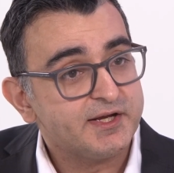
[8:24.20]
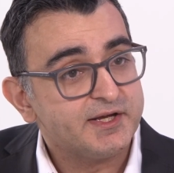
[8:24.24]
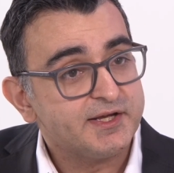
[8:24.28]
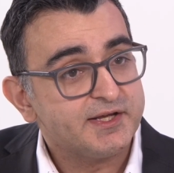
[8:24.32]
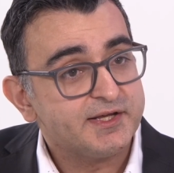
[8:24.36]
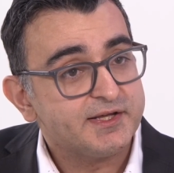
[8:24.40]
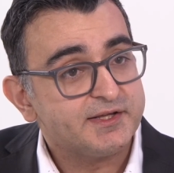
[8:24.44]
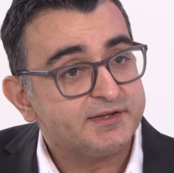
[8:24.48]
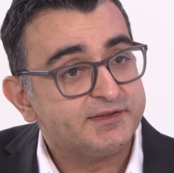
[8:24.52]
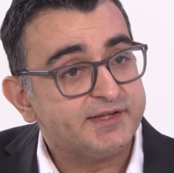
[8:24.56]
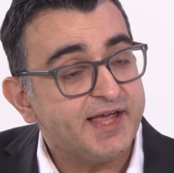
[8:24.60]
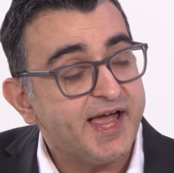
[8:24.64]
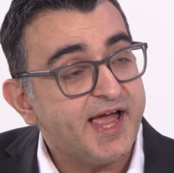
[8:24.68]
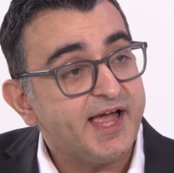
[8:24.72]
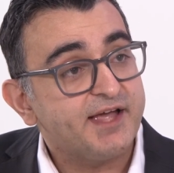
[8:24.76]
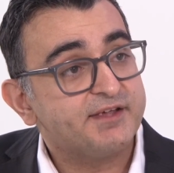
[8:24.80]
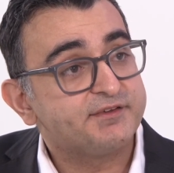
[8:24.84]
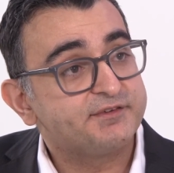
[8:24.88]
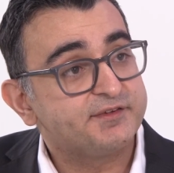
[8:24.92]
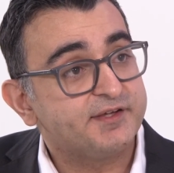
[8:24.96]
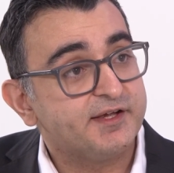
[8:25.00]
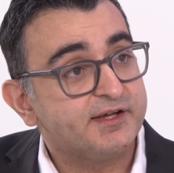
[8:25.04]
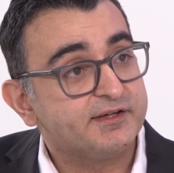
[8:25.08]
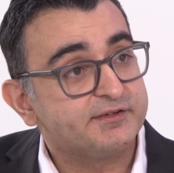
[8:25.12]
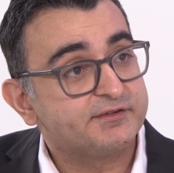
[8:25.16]
the
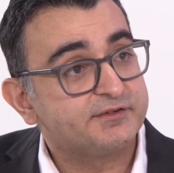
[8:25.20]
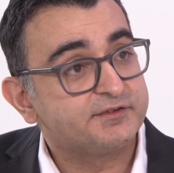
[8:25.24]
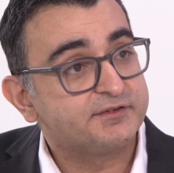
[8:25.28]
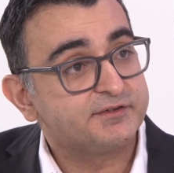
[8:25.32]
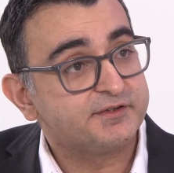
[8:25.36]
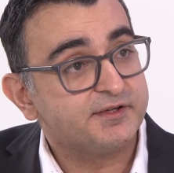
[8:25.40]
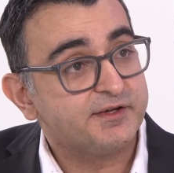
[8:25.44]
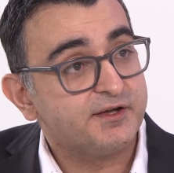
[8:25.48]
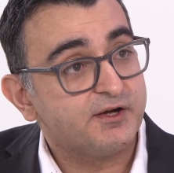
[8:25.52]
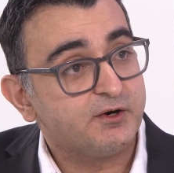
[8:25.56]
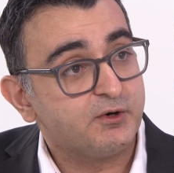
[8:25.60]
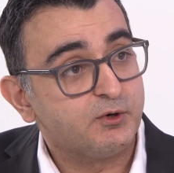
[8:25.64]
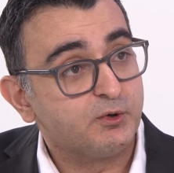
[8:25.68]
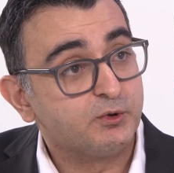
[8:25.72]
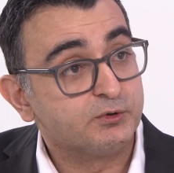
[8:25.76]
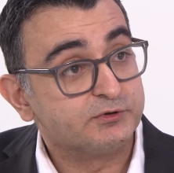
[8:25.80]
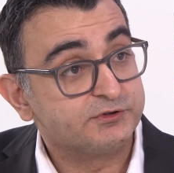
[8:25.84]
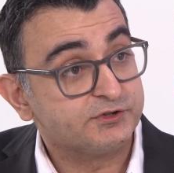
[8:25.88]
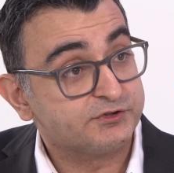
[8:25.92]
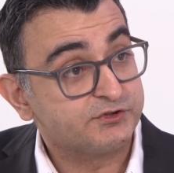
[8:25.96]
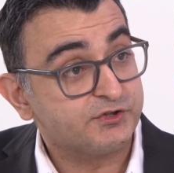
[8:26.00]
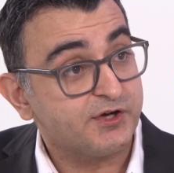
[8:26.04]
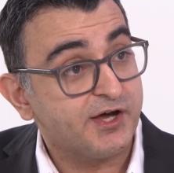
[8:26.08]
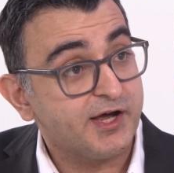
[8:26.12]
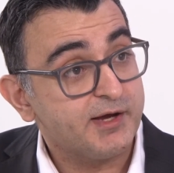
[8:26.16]
assets all the
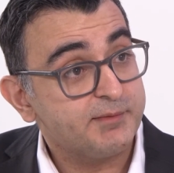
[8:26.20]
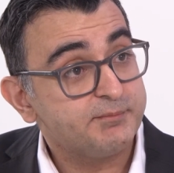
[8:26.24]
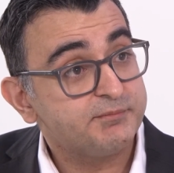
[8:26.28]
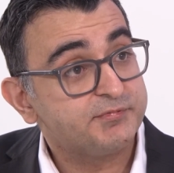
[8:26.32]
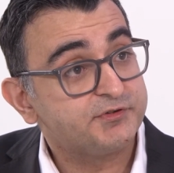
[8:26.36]
time.